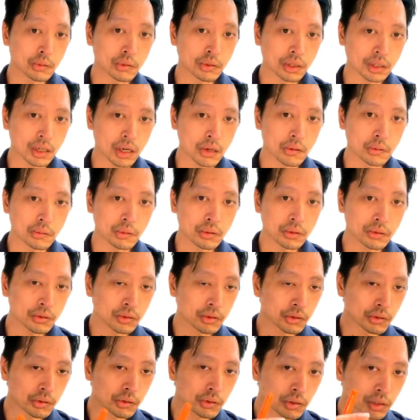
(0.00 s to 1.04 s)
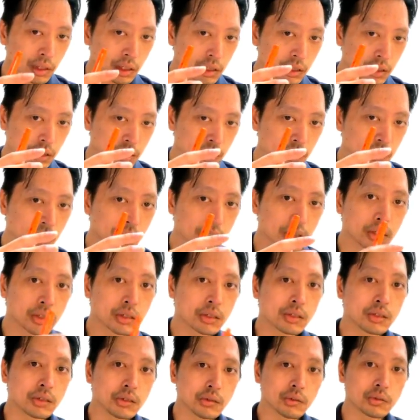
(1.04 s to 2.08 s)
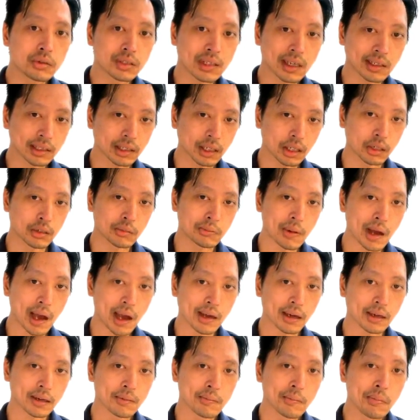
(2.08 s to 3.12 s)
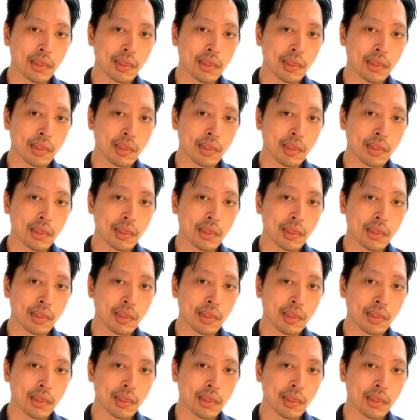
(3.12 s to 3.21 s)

You know, you can you can use our Q bank